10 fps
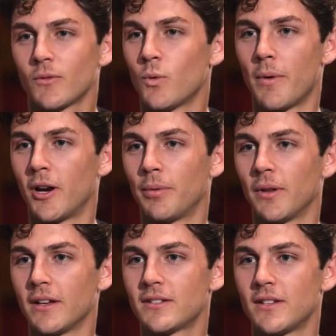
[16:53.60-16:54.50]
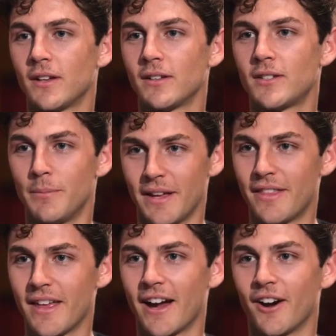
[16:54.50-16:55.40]
what better place to
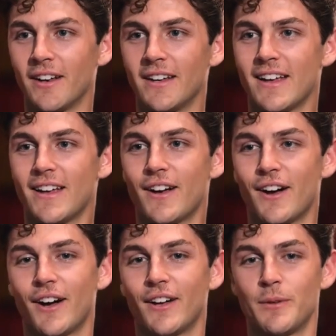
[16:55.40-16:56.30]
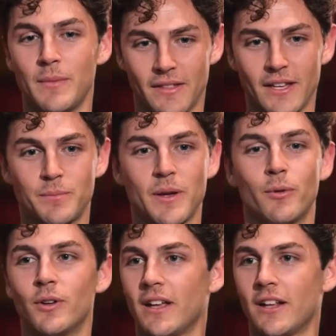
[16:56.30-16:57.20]
be there and to meet these
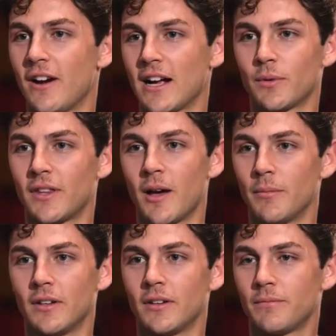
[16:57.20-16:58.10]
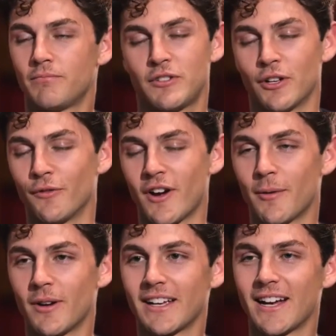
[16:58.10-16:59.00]
people and interact with them in a chill
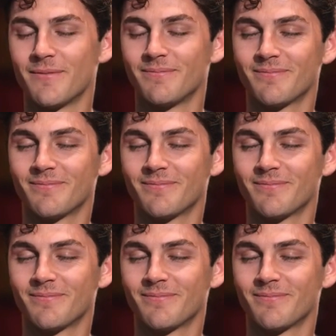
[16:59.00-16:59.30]
environment. Yeah.